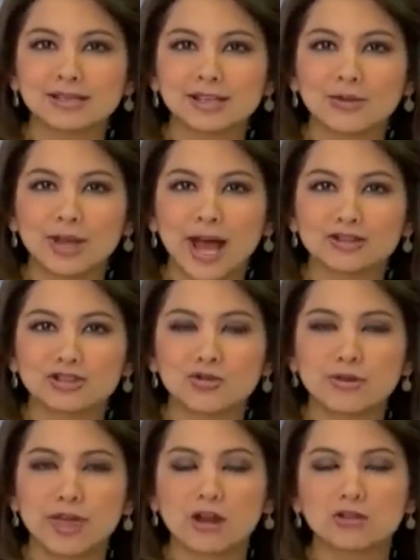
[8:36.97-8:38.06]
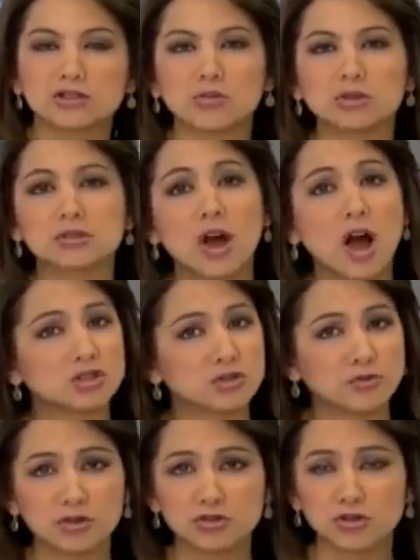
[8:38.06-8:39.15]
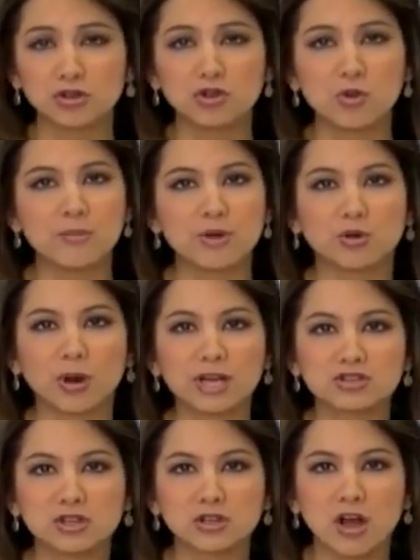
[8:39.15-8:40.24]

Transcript: You know, it had to do with Arizona's controversial new immigration